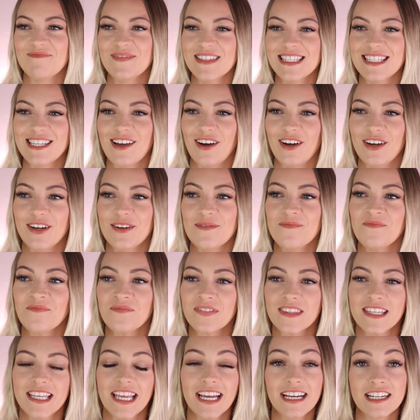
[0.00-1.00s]
So
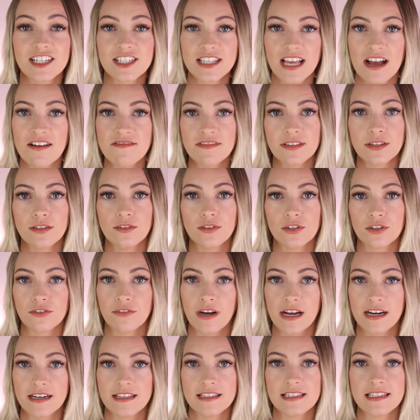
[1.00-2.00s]
yeah, just have a little look
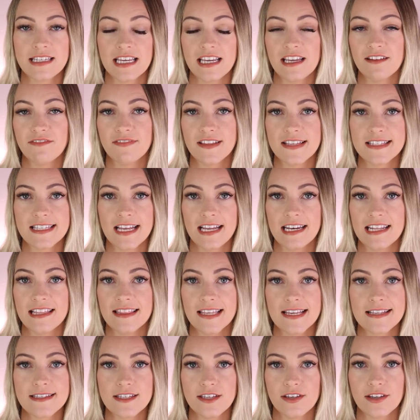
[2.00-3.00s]
around and see if there's any
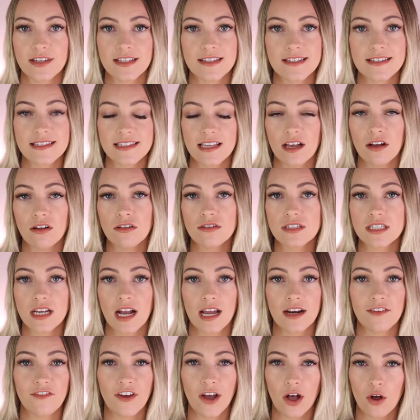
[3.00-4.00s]
things that you can sell to
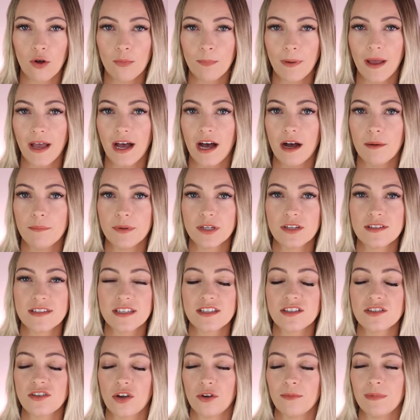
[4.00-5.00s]
kind of help out, because
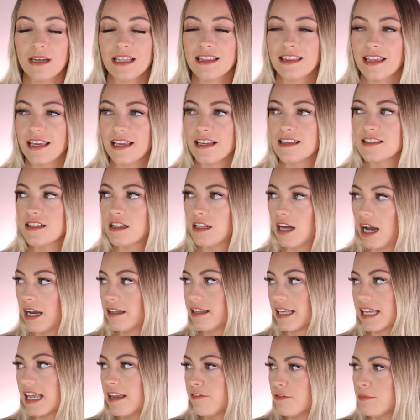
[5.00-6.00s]
there's so many things.
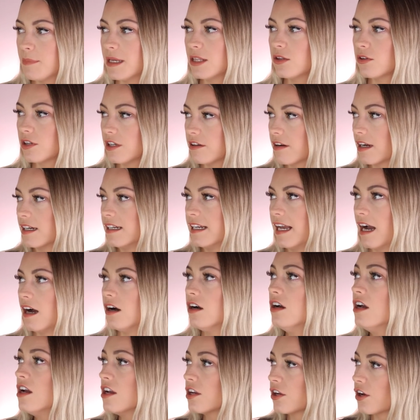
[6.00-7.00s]
Like even me looking around now,
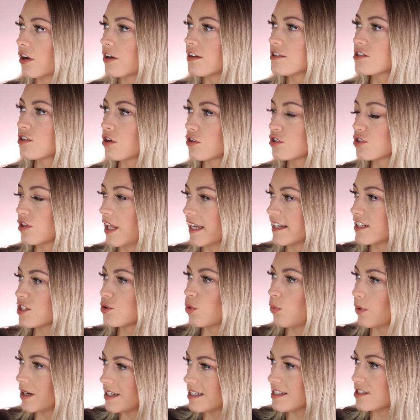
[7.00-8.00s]
Kurt has got like
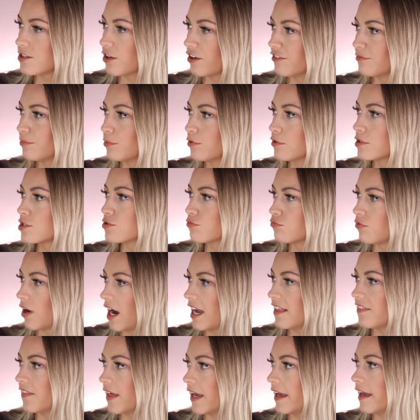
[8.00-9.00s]
20 surfboards
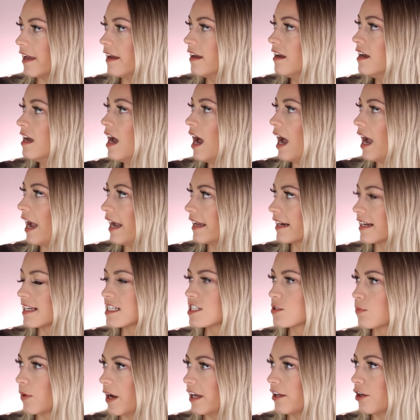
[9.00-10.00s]
right there and I
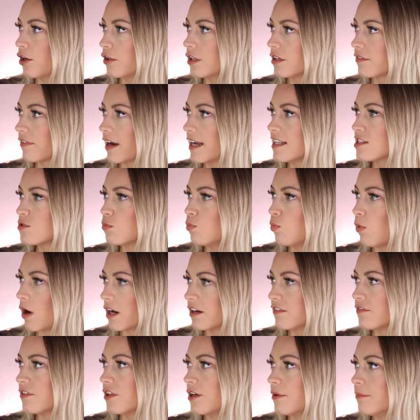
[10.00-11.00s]
swear he only rides one
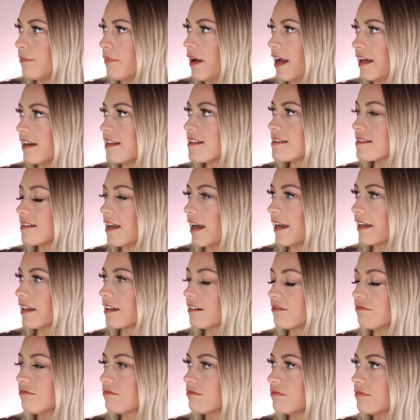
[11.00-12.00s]
of them, and it's
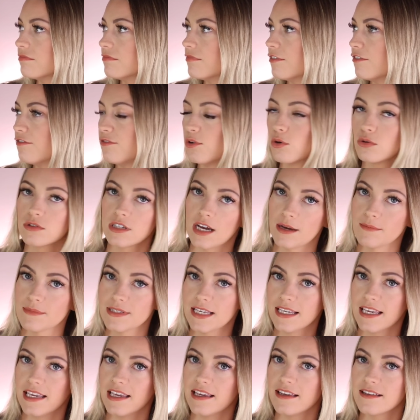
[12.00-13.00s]
like 4 times
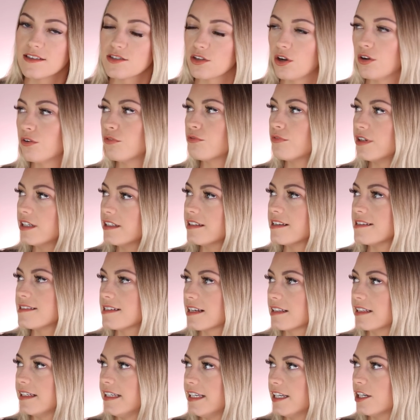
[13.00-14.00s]
a year. So
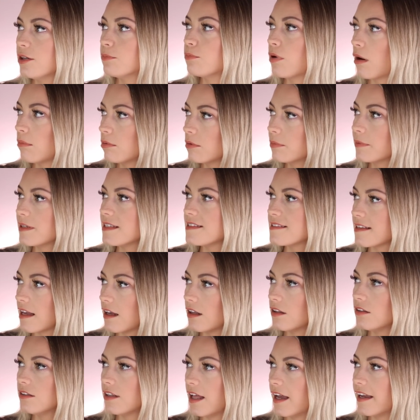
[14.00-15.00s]
realistically, he could probably
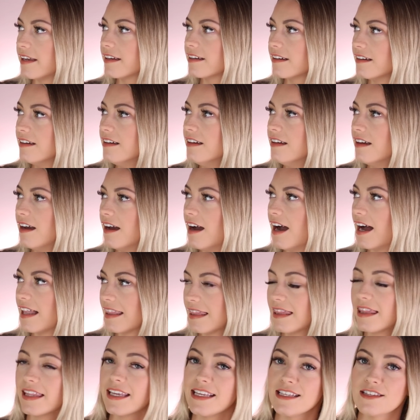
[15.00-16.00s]
sell like at
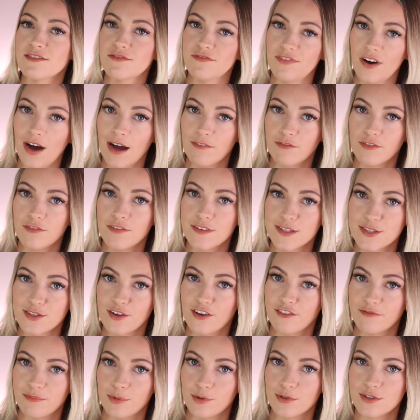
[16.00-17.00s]
least 5 of the
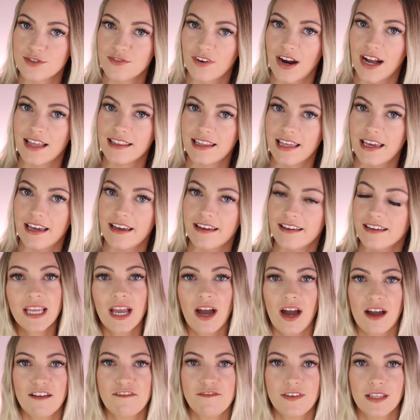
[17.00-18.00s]
surfboards right there.
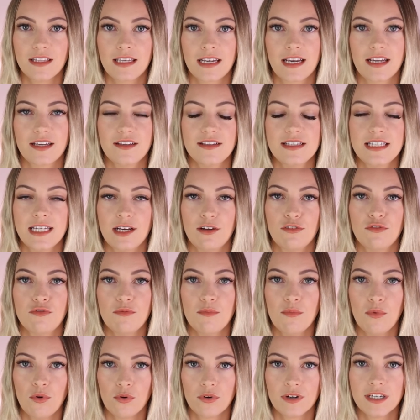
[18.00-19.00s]
Yeah, I feel like I could delve
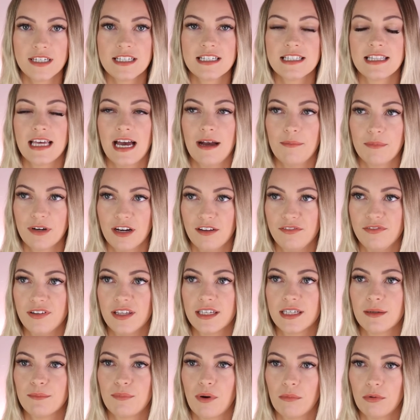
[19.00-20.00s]
more into that, but I feel
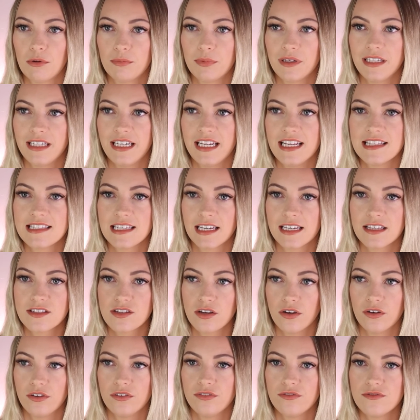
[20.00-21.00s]
like it probably needs like its
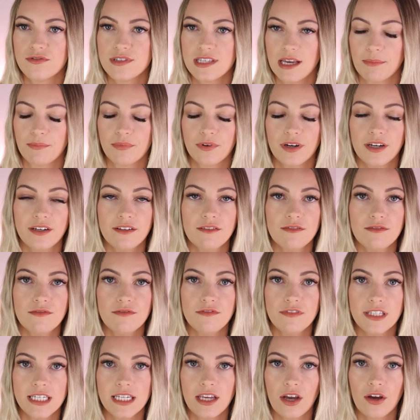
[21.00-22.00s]
own separate
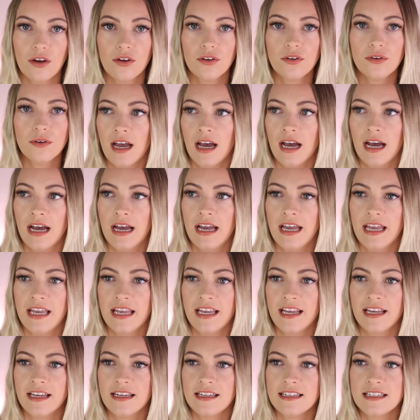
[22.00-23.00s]
video.
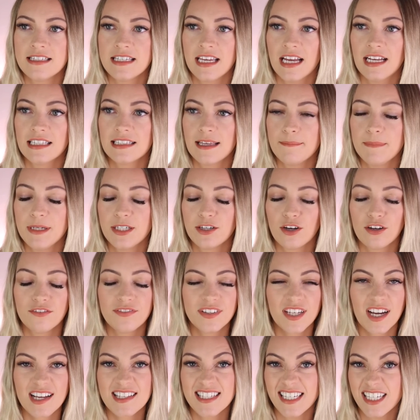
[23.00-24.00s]
And yeah, let me know if
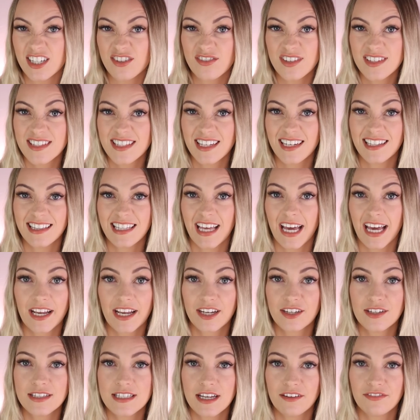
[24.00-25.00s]
you guys are interested in I
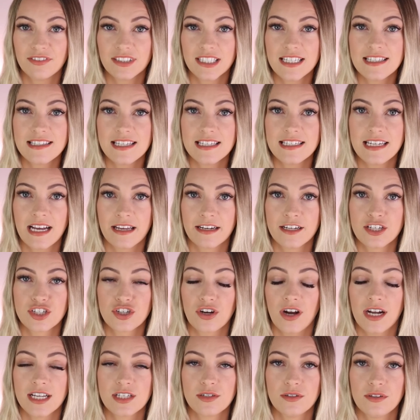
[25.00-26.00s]
could definitely sit down and
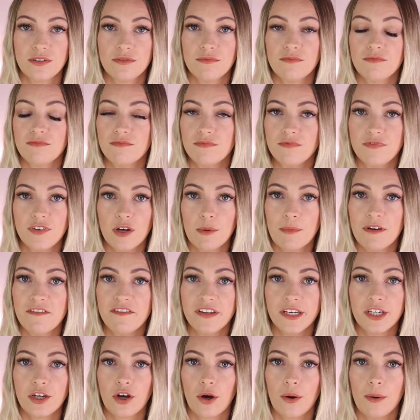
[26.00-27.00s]
try to film a
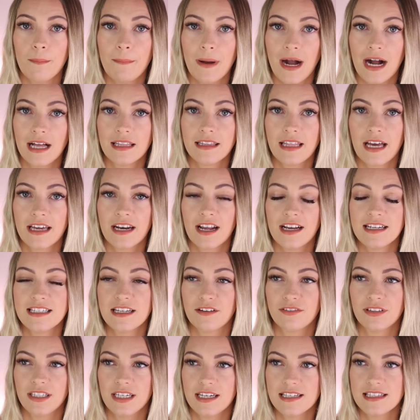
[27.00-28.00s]
video about that. I
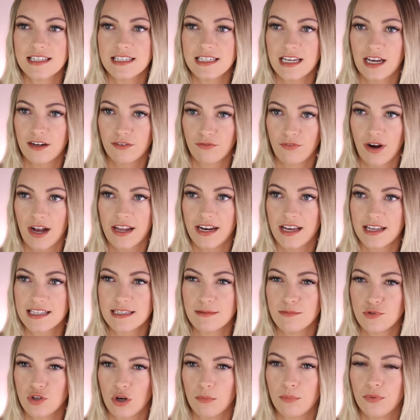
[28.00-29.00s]
definitely need to sit down and write out
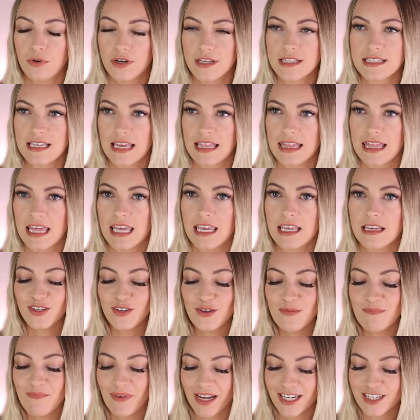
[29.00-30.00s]
some dot points, I think.
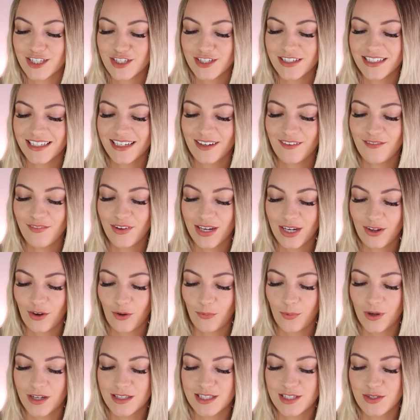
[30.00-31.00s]
You mentioned in a video
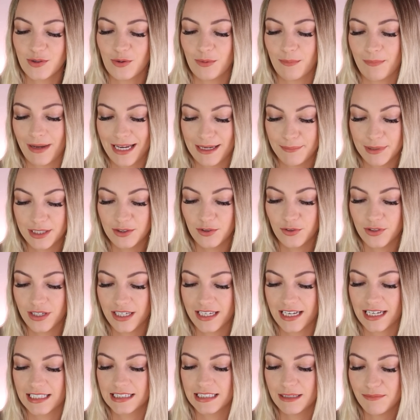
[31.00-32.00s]
once you're maybe
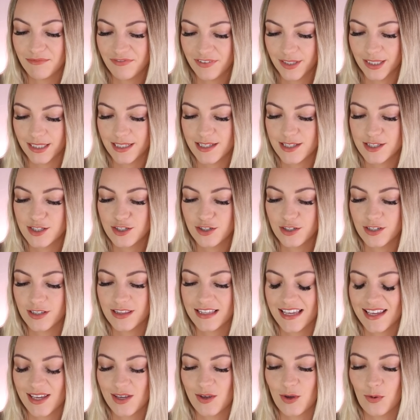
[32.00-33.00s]
looking at lip fillers. Do you
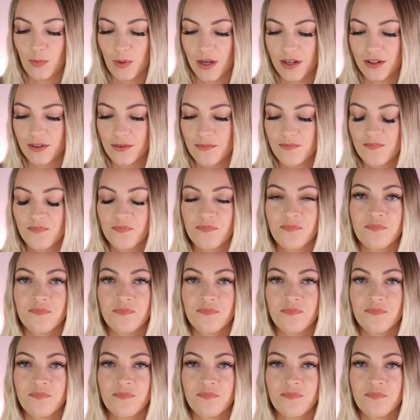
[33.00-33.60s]
think you will?